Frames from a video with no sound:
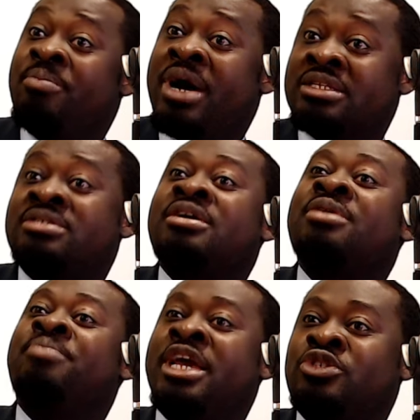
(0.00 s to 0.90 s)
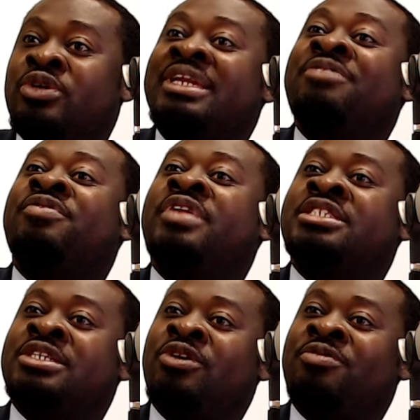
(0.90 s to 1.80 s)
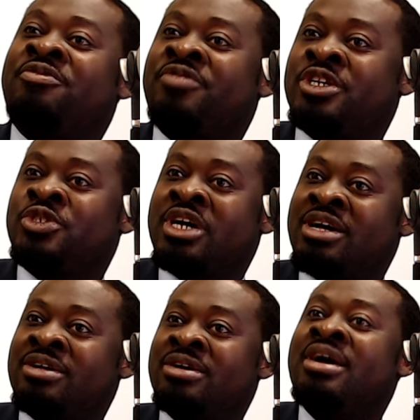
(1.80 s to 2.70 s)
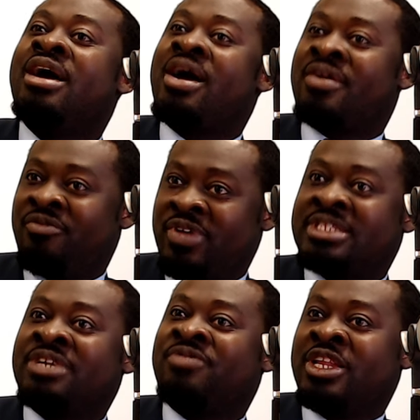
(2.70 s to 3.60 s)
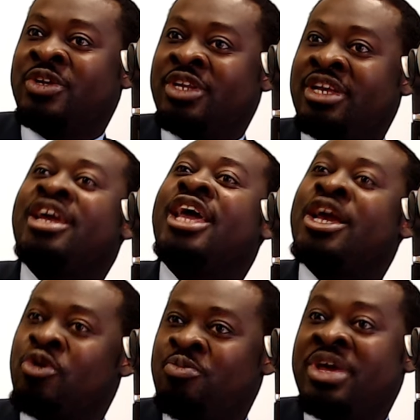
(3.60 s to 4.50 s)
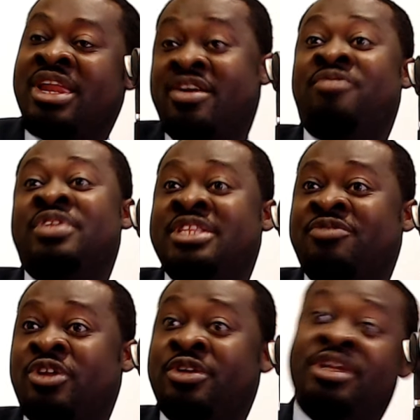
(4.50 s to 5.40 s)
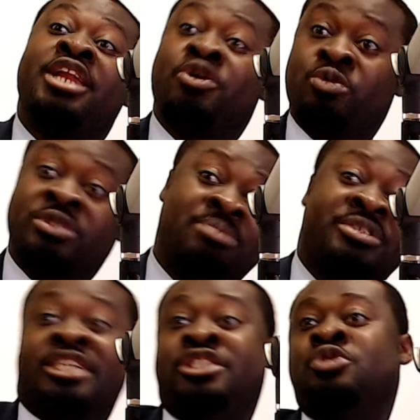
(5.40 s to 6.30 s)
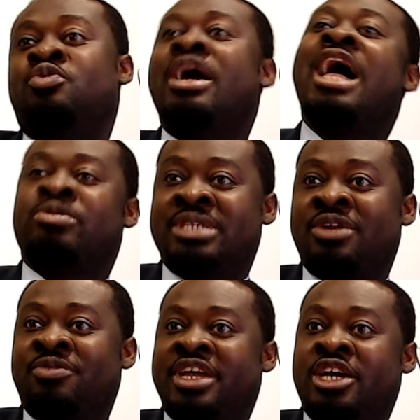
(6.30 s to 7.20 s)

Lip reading: But based on the definition of the federal aggravated felony, it could be an aggravated felony, and it could subject you outside of the country.